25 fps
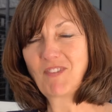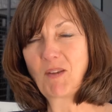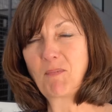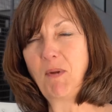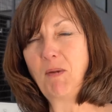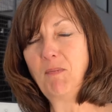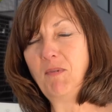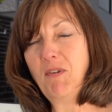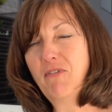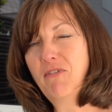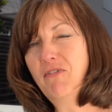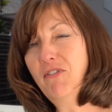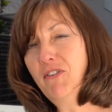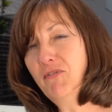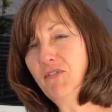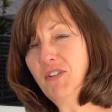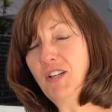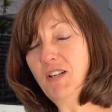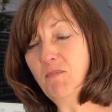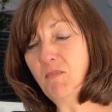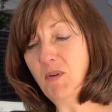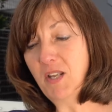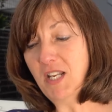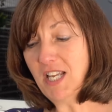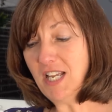maybe
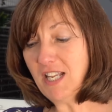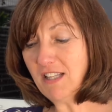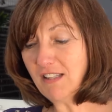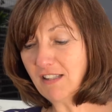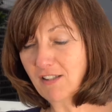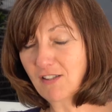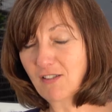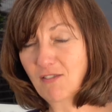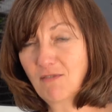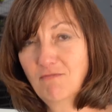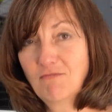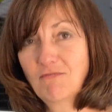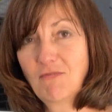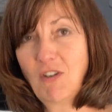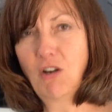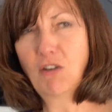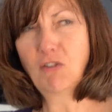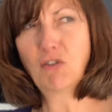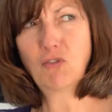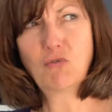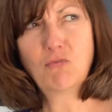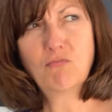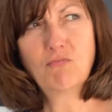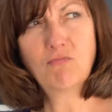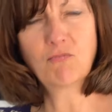15 minutes or
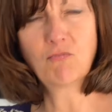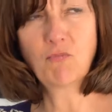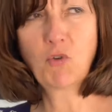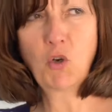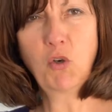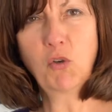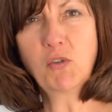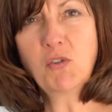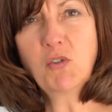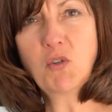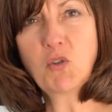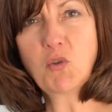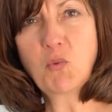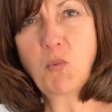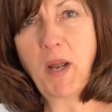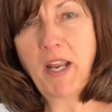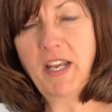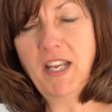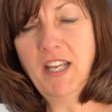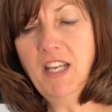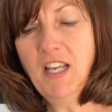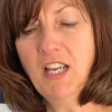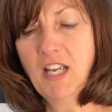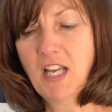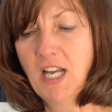close to
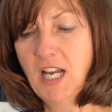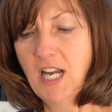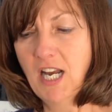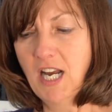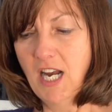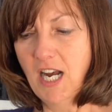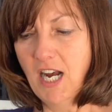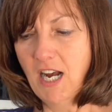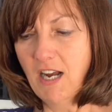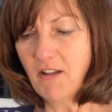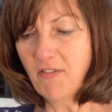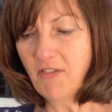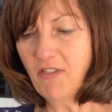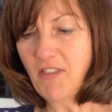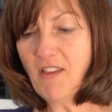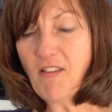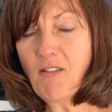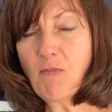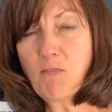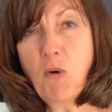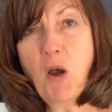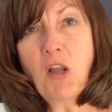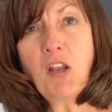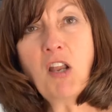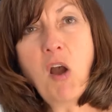20. This
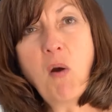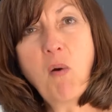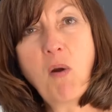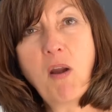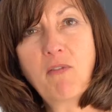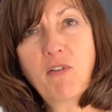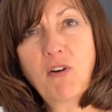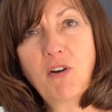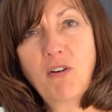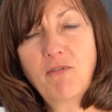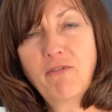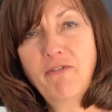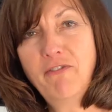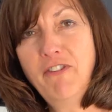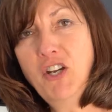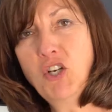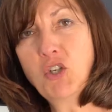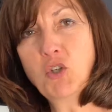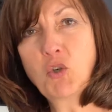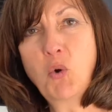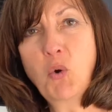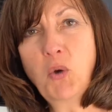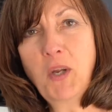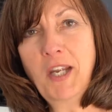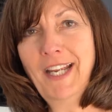pot, however,
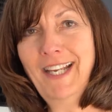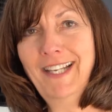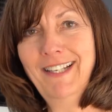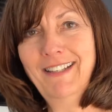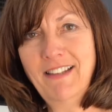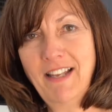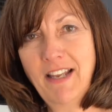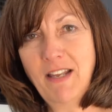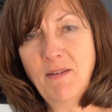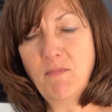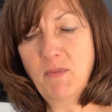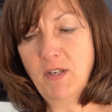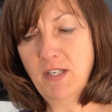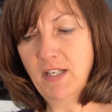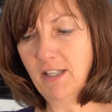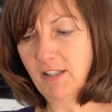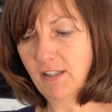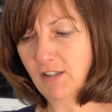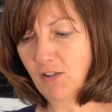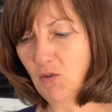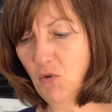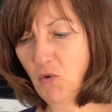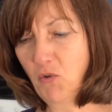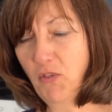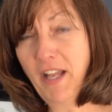finished cooking in 10 minutes,
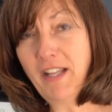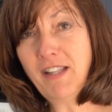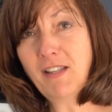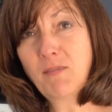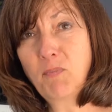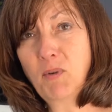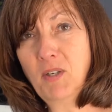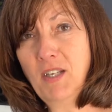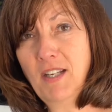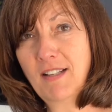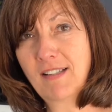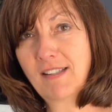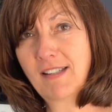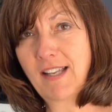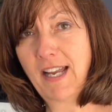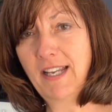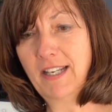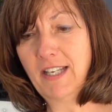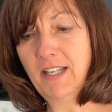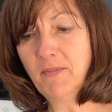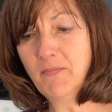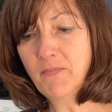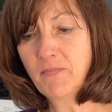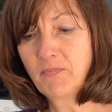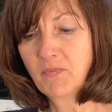so that's pretty
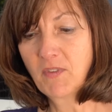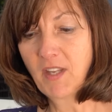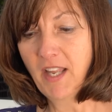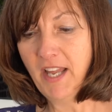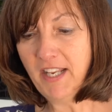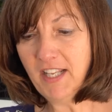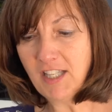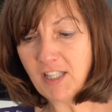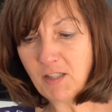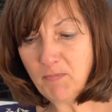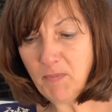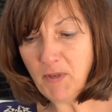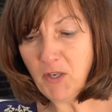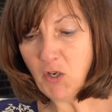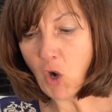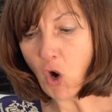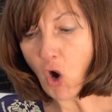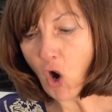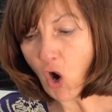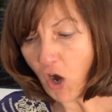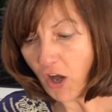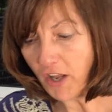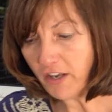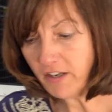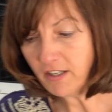exciting. And it's been
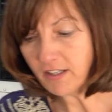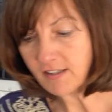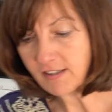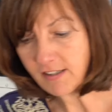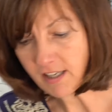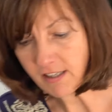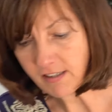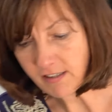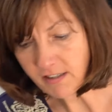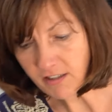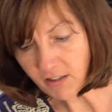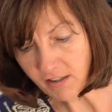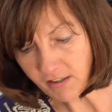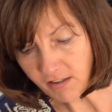on, it says here